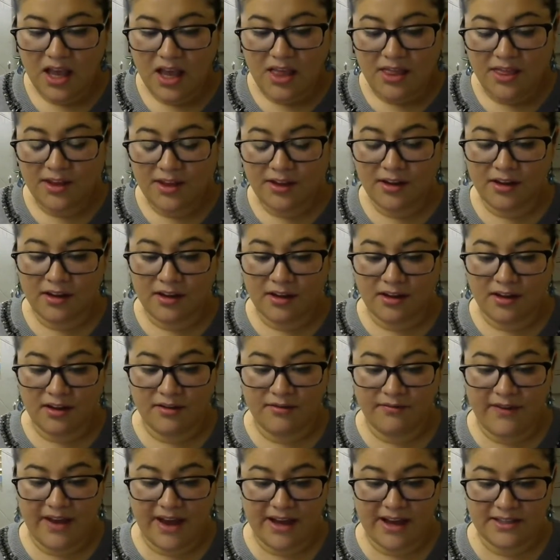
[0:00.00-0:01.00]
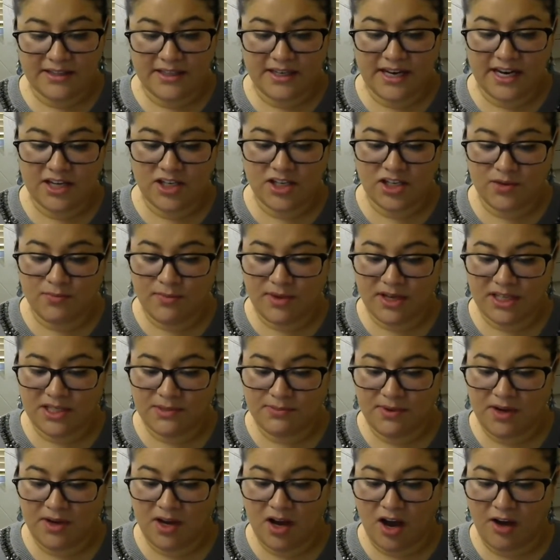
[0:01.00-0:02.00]
The vaccination must
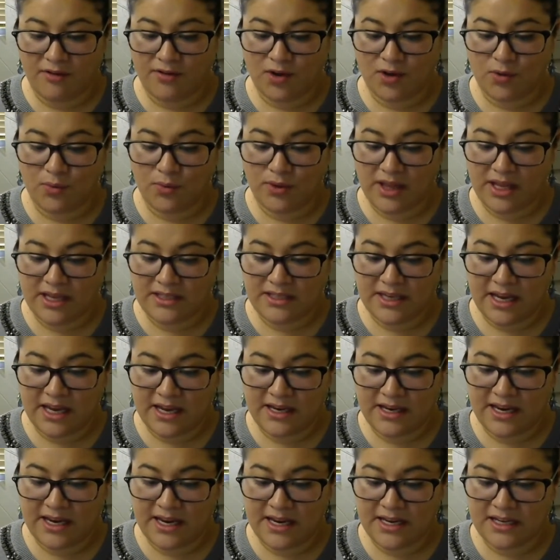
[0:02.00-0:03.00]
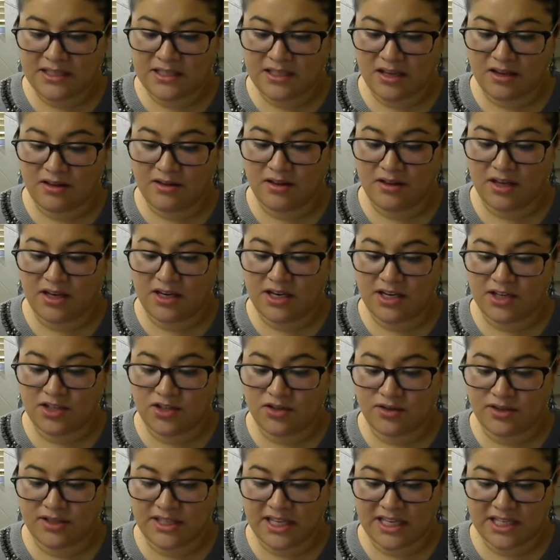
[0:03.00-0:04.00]
be offered within 10 days of the
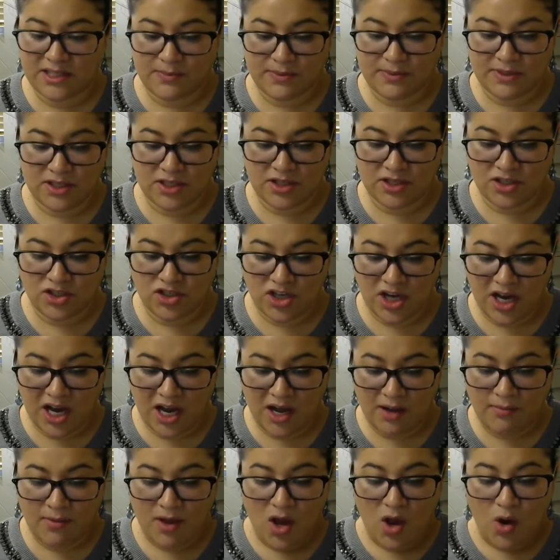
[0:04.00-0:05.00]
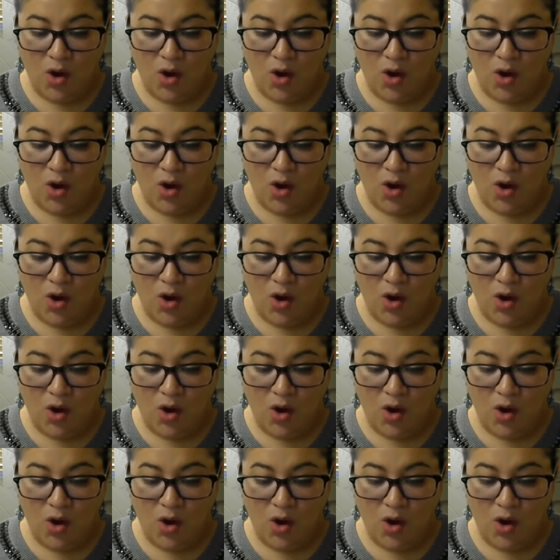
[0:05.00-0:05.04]
initial assessment to the job,